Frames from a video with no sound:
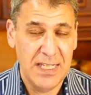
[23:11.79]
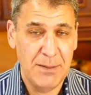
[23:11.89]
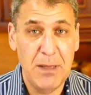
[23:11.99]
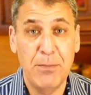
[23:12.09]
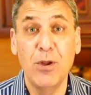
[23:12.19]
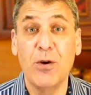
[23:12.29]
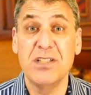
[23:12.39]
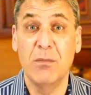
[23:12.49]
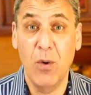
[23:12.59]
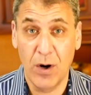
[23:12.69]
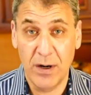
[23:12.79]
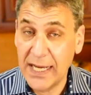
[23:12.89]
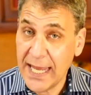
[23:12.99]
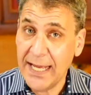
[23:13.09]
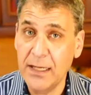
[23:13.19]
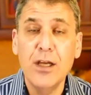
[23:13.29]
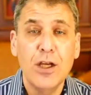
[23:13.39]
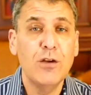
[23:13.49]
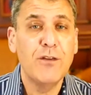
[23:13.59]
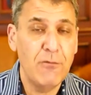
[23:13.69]
people notice it more. Again,
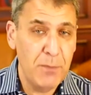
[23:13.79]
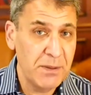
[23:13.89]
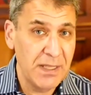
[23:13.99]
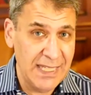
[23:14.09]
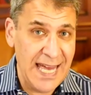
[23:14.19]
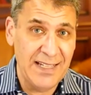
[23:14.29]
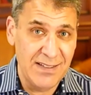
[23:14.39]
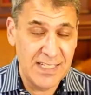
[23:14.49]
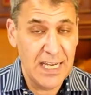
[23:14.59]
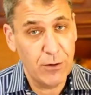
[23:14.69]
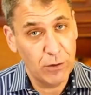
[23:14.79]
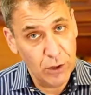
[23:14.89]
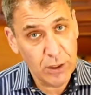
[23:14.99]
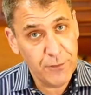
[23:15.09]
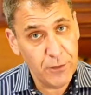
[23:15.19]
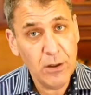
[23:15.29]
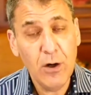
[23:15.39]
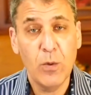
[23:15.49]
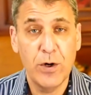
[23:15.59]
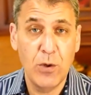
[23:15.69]
you've given people a lens to either look
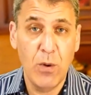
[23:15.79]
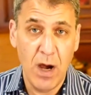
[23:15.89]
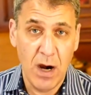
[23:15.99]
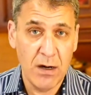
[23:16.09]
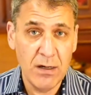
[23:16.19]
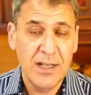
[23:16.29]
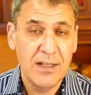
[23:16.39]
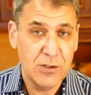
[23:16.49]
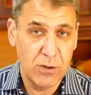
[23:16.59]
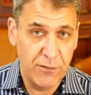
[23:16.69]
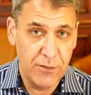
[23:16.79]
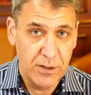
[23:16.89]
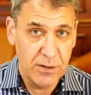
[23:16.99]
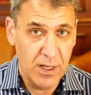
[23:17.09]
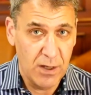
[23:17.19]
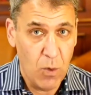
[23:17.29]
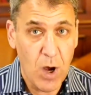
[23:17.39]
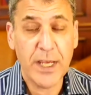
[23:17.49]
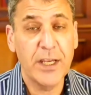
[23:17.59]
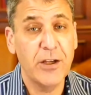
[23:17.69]
for where you are sort of uh,
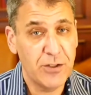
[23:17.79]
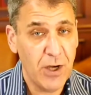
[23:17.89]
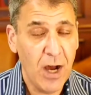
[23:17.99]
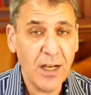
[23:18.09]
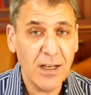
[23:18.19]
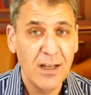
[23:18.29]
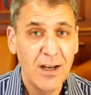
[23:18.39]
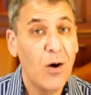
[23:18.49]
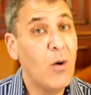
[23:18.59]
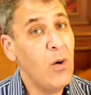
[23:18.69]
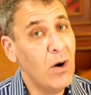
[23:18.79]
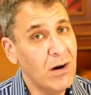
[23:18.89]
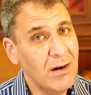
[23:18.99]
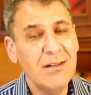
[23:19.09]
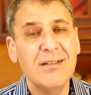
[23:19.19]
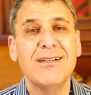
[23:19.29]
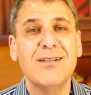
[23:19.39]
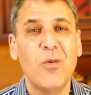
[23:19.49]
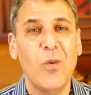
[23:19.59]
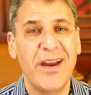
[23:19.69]
walking your talk or
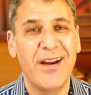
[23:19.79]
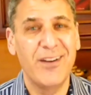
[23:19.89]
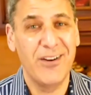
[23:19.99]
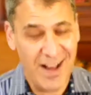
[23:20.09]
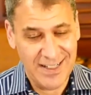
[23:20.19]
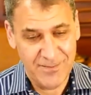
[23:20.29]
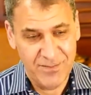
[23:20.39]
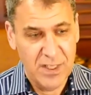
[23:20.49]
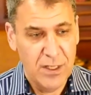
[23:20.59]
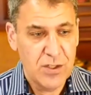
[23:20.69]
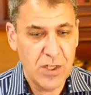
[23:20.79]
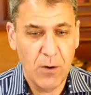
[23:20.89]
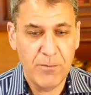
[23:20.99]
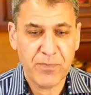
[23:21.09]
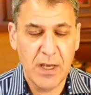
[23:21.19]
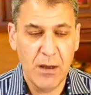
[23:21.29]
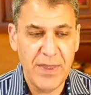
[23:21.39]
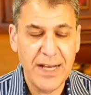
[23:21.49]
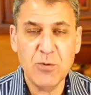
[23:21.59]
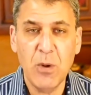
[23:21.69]
where you're not. So um,
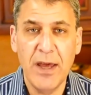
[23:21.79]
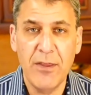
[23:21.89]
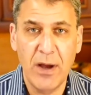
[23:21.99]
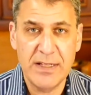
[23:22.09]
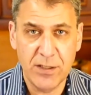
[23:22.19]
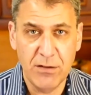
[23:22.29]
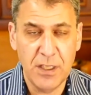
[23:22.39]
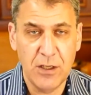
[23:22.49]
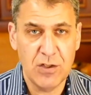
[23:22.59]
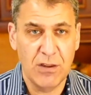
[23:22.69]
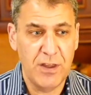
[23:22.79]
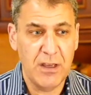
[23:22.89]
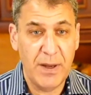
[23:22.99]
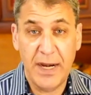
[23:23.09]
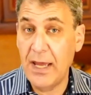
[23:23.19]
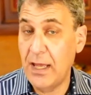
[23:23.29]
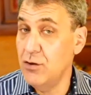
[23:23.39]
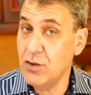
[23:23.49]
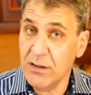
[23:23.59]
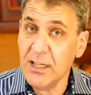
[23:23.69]
that's why, though, I still think you should think about and
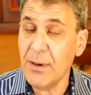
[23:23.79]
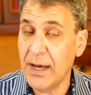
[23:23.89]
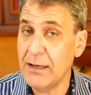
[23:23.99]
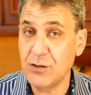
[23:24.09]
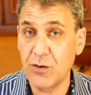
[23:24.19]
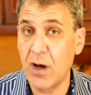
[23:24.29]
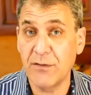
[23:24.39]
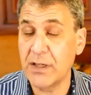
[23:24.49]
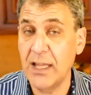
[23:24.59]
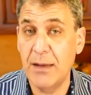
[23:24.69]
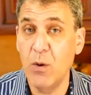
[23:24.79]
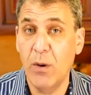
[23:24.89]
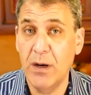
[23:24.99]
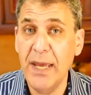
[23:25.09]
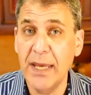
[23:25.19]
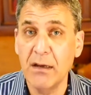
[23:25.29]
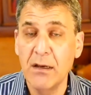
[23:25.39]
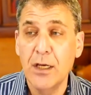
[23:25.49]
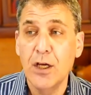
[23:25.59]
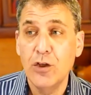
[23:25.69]
you should think about how strong of a claim you want to make.
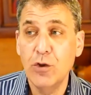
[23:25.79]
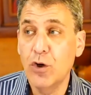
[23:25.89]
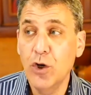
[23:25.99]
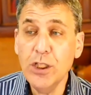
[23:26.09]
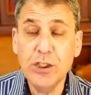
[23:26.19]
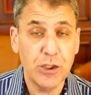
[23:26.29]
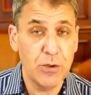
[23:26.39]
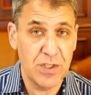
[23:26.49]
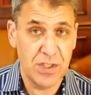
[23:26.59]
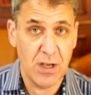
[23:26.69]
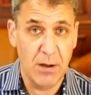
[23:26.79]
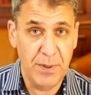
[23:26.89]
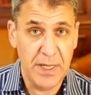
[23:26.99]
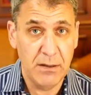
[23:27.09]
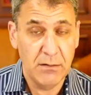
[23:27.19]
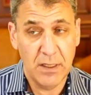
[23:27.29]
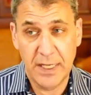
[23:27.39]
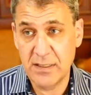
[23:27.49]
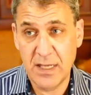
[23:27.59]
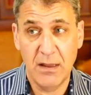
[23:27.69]
You could choose as a company,
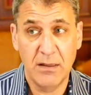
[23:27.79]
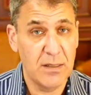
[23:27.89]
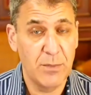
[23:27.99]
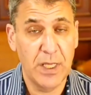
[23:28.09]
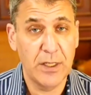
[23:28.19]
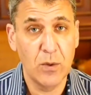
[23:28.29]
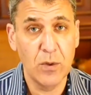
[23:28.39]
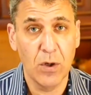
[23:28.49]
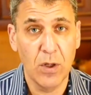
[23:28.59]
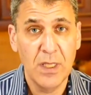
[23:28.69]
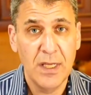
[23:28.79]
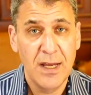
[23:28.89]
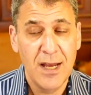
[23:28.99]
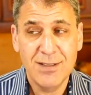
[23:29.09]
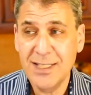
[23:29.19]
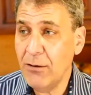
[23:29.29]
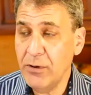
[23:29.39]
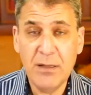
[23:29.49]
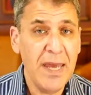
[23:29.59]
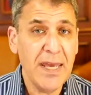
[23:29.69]
like say someone like Google, to not
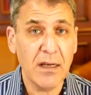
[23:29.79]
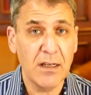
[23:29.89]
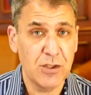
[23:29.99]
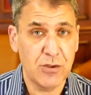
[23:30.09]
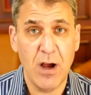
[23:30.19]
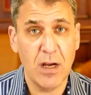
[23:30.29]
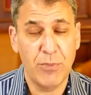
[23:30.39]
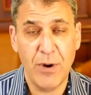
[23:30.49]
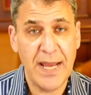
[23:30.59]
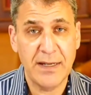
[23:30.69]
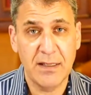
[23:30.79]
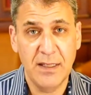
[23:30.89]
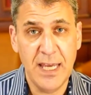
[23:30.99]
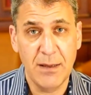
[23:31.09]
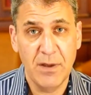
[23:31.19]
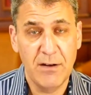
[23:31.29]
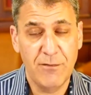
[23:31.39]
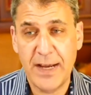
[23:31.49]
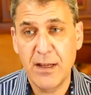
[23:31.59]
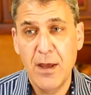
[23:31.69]
really make a strong brand claim. In
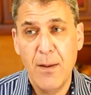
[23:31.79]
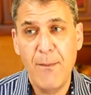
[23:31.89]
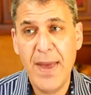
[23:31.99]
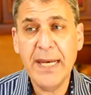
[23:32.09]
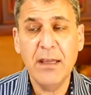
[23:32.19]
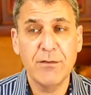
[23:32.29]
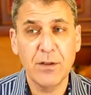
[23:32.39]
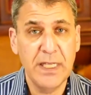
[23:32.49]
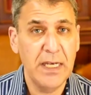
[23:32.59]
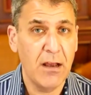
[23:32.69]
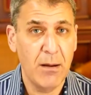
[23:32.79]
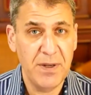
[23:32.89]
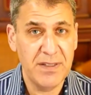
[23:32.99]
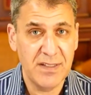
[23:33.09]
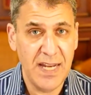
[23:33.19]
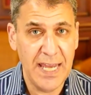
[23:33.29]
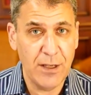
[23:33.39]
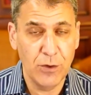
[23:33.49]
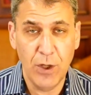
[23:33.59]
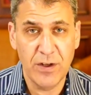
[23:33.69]
fact, many of the leading companies today,
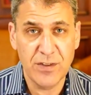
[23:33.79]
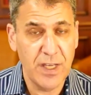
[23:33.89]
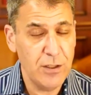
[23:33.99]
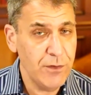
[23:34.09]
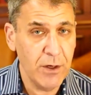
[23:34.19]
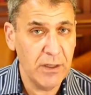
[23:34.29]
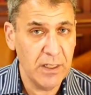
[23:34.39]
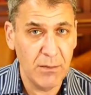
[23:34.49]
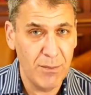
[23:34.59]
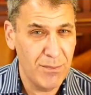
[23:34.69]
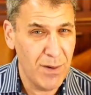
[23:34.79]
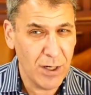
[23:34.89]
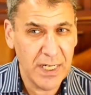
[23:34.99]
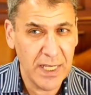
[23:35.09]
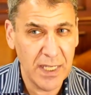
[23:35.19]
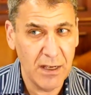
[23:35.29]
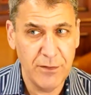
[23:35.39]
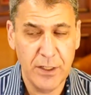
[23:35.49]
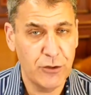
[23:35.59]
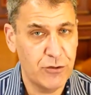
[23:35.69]
you'll notice they do very little marketing
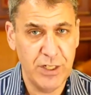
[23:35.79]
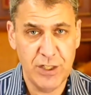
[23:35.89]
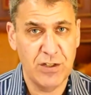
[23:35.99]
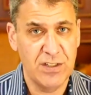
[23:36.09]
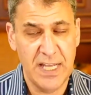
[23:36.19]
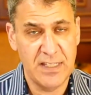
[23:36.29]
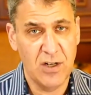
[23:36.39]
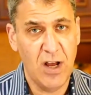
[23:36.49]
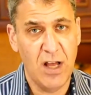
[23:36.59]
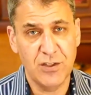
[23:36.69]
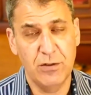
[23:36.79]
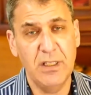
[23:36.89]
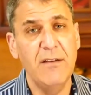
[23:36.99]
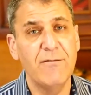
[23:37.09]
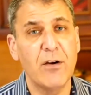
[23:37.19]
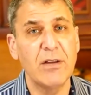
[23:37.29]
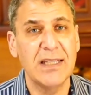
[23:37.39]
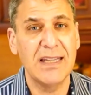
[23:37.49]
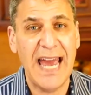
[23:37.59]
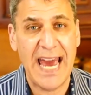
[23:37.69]
of in a traditional sense at all. Certainly very
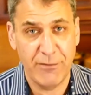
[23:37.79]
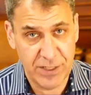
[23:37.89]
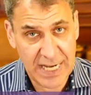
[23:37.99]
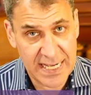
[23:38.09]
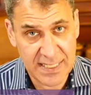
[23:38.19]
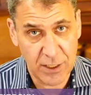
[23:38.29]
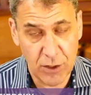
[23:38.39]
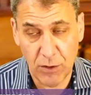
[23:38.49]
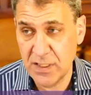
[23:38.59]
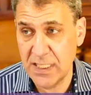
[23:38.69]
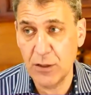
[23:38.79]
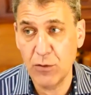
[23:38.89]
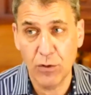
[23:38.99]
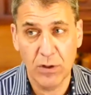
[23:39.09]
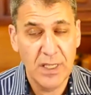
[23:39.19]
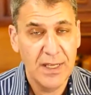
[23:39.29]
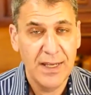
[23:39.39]
little advertising. You don't see Google.